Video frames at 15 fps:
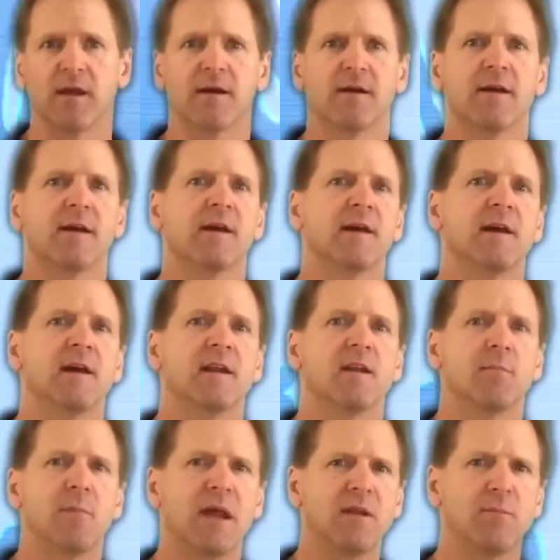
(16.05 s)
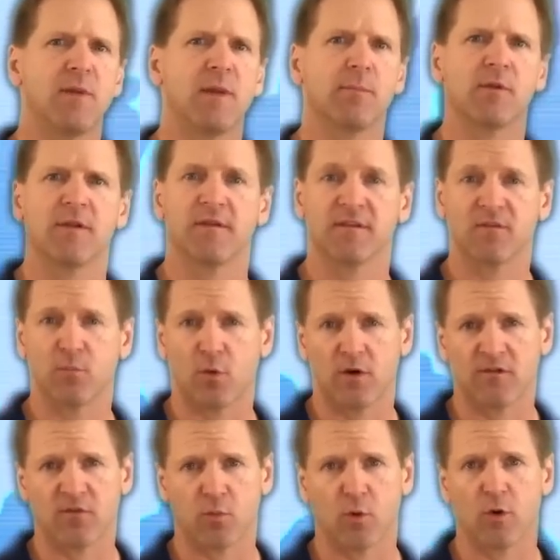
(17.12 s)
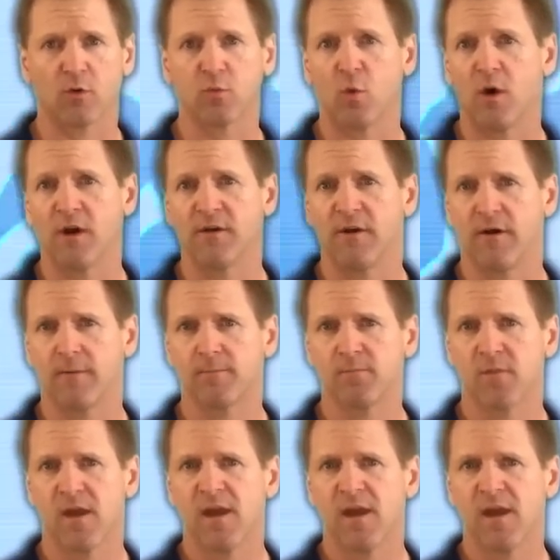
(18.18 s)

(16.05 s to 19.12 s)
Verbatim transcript: Now, many people in the sports world wonder,